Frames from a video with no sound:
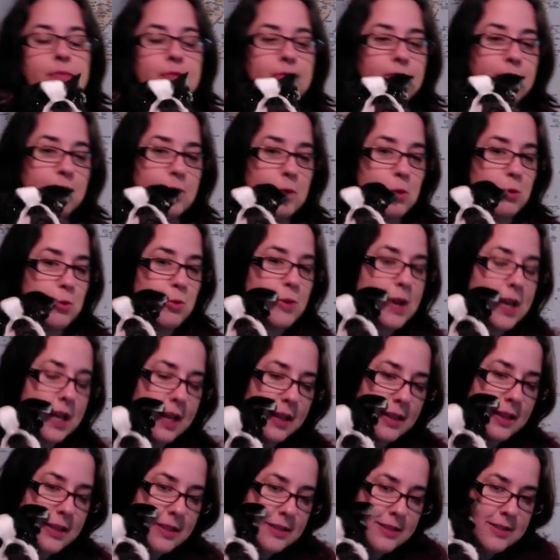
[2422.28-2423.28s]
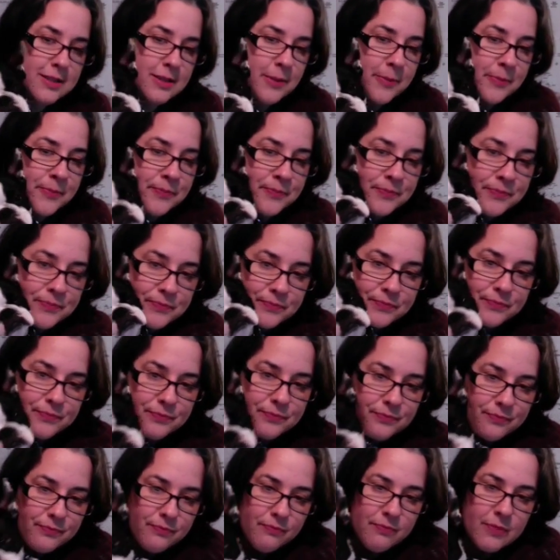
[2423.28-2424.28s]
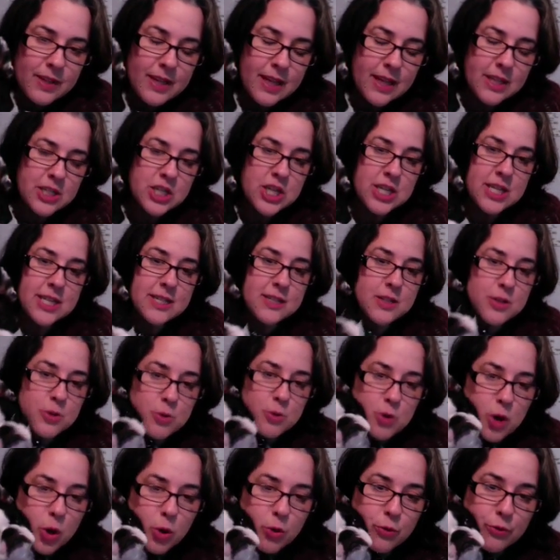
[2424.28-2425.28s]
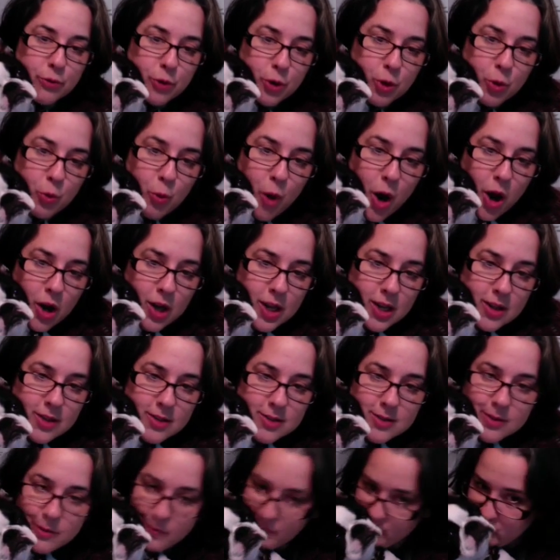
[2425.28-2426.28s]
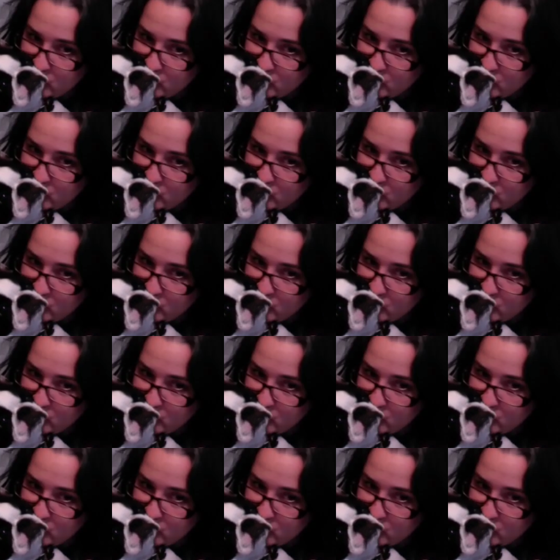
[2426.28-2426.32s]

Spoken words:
Oh, Alice. Yeah, she needs a new coat for her walkies.